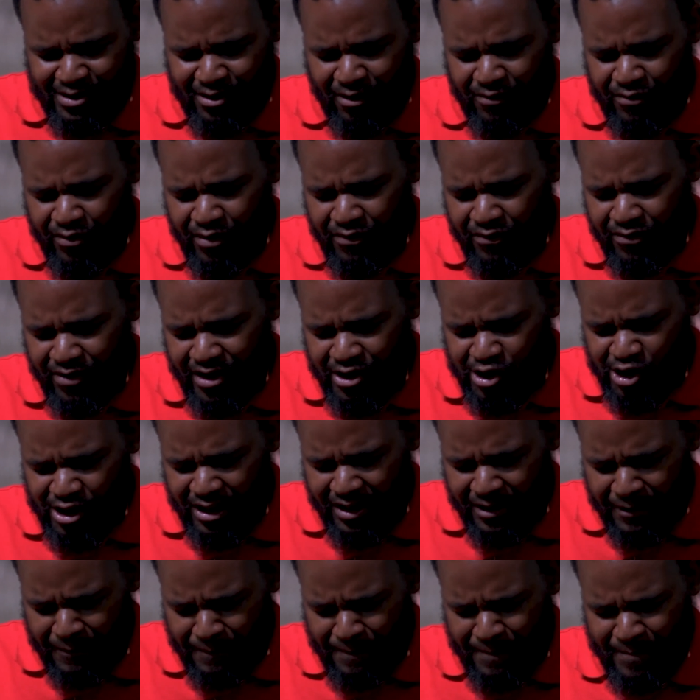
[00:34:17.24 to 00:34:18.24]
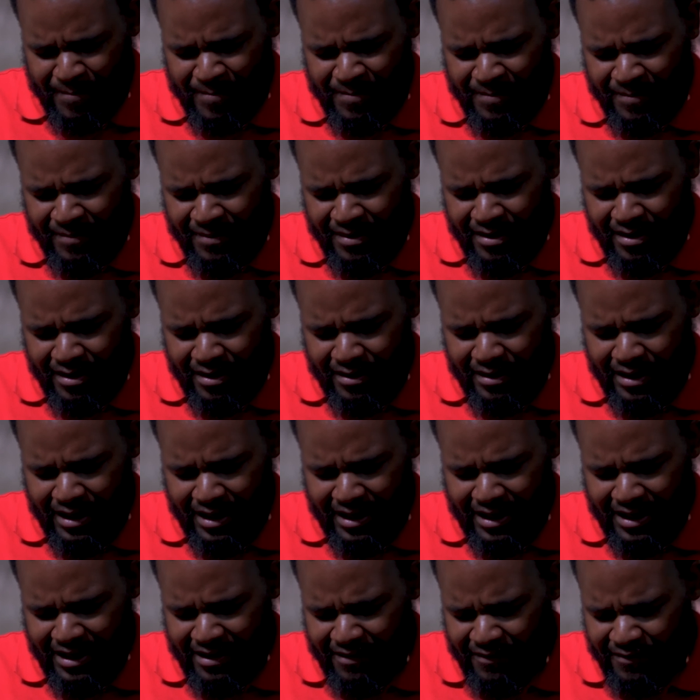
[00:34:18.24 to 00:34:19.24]
of refreshing in their
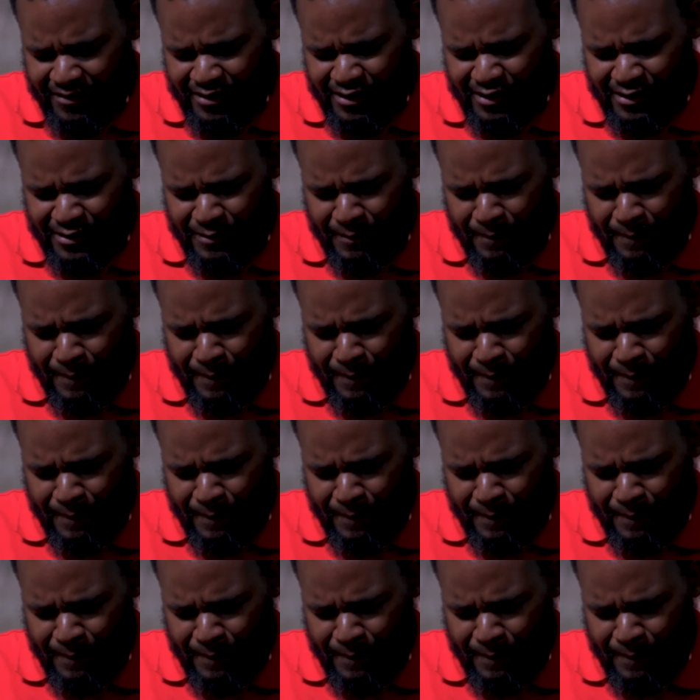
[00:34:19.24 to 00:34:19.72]
lives.